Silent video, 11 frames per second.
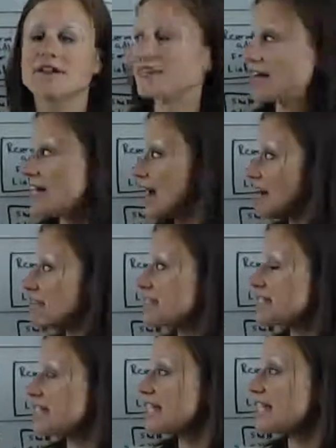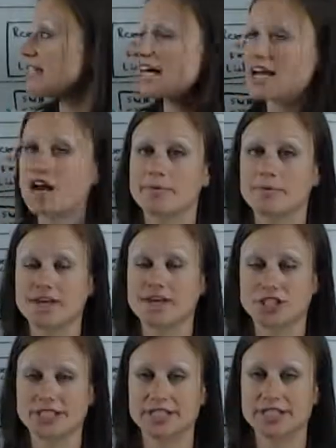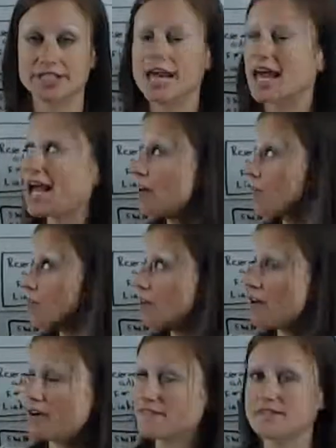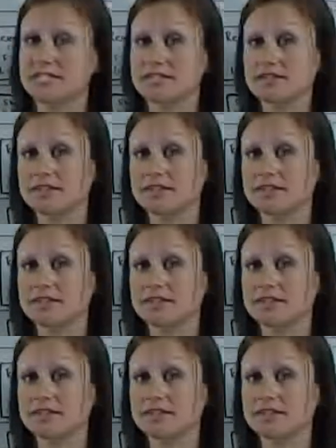that happens day-to-day operations and one-offs,